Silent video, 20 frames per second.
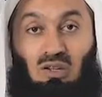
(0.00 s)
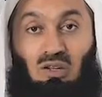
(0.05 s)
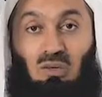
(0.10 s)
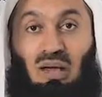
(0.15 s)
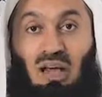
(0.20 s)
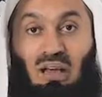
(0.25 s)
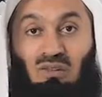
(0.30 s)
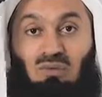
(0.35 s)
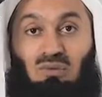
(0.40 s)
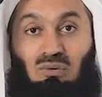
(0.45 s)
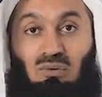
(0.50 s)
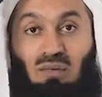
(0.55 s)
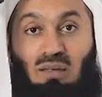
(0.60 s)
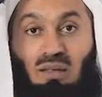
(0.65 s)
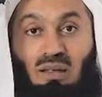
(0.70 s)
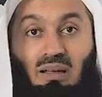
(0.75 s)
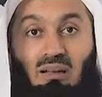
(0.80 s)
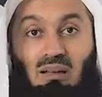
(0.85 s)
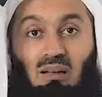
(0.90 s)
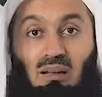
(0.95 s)
You have to
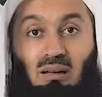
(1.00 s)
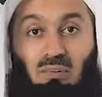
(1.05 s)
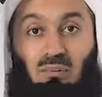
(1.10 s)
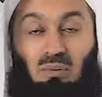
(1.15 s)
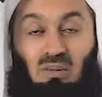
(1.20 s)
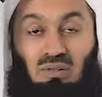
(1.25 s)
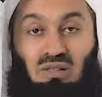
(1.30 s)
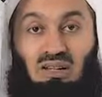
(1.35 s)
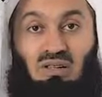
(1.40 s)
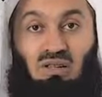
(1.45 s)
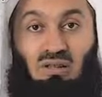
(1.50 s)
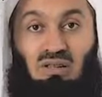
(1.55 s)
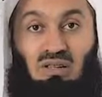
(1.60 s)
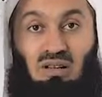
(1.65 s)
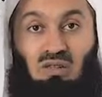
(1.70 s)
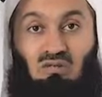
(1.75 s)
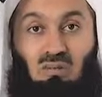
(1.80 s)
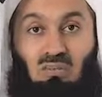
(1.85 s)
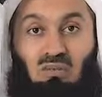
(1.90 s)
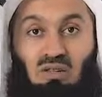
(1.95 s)
protect
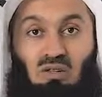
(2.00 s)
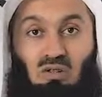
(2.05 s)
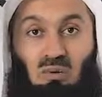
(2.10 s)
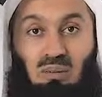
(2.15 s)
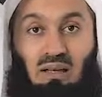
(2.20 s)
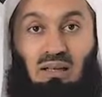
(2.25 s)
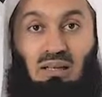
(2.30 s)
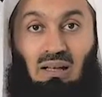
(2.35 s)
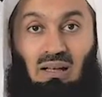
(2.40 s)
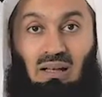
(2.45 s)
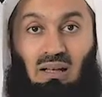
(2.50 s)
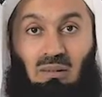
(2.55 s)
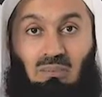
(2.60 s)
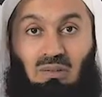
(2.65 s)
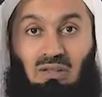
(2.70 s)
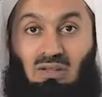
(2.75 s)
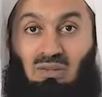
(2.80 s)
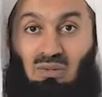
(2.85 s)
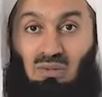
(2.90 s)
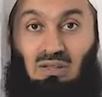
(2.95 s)
yourself from disobeying Allah,
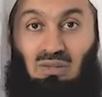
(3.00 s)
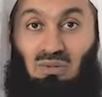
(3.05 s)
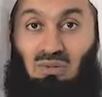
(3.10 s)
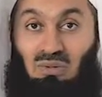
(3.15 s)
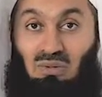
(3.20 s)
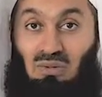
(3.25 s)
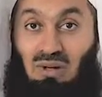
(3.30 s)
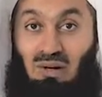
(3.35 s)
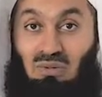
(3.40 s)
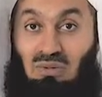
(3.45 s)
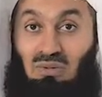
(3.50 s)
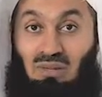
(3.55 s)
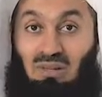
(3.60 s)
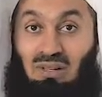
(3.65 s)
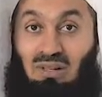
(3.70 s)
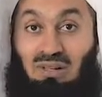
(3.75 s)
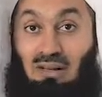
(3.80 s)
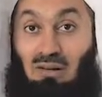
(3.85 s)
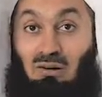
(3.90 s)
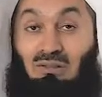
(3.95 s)
because we don't know how you're going
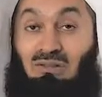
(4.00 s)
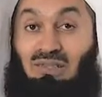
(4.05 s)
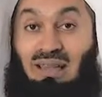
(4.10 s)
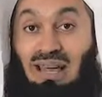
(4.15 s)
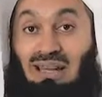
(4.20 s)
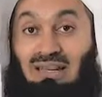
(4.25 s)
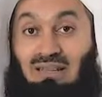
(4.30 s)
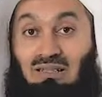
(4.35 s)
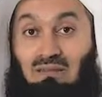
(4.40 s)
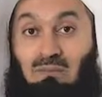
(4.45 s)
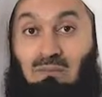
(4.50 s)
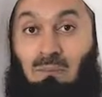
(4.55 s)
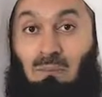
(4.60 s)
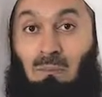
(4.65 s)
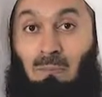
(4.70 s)
to get out of that.